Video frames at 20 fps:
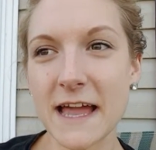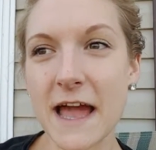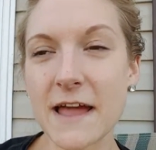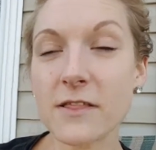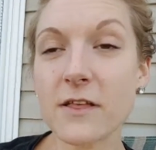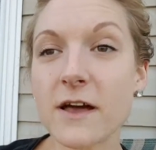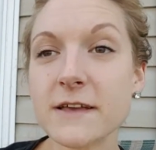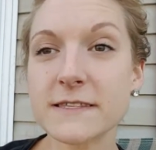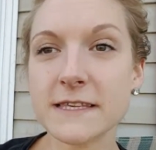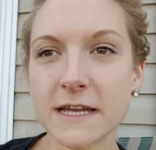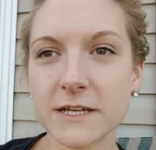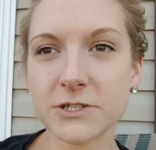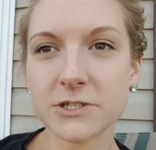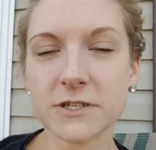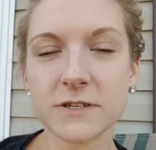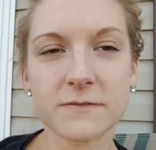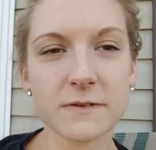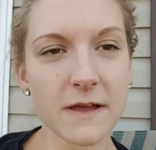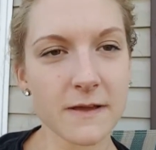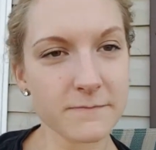I
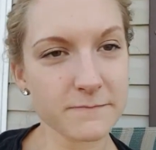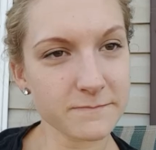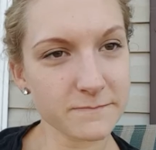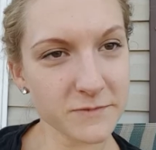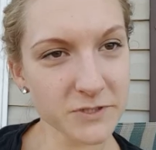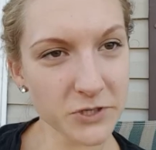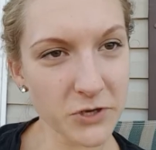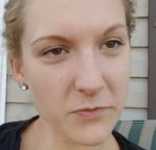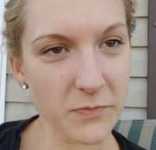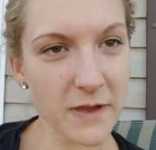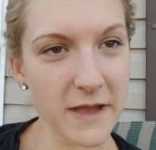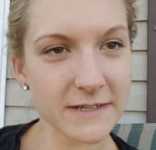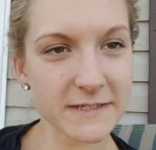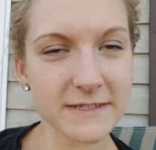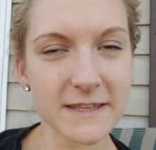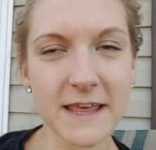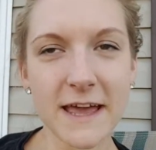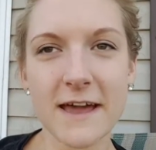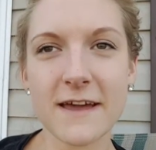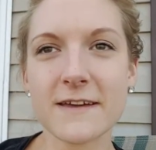should go back
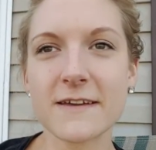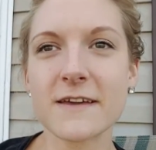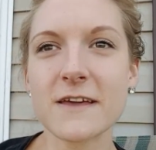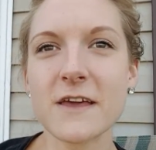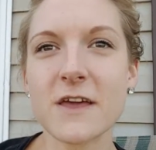to that.